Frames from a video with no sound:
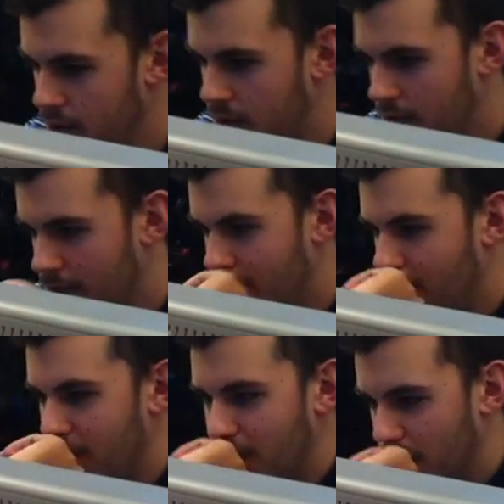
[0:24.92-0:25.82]

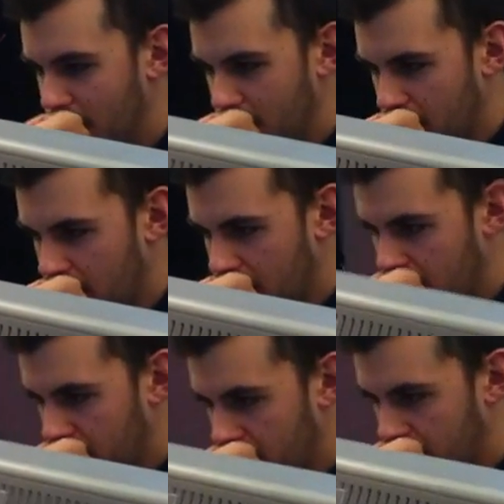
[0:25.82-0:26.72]

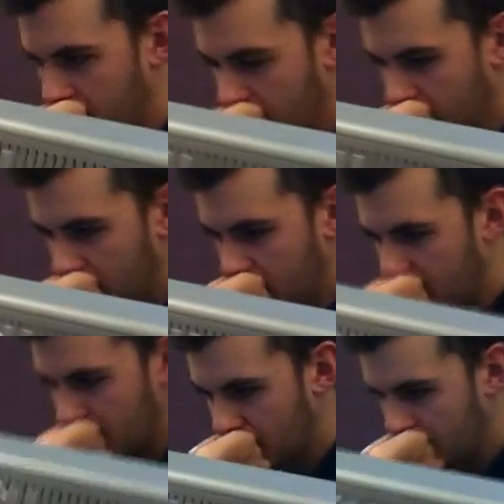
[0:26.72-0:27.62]

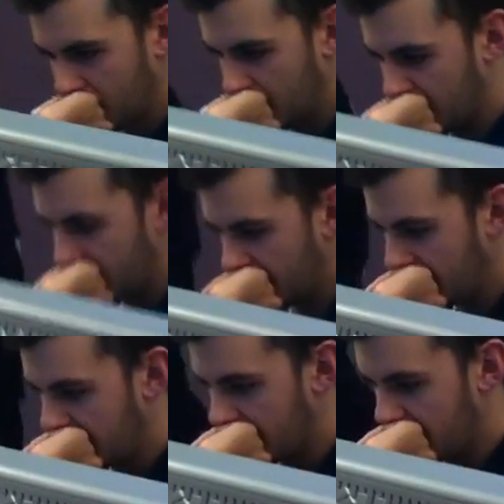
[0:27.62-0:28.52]

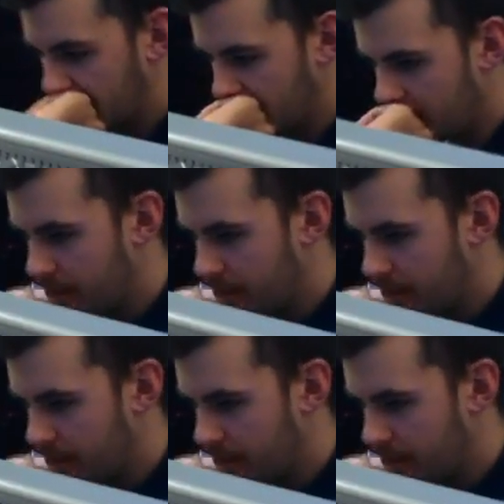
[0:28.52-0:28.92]
Nothing is said.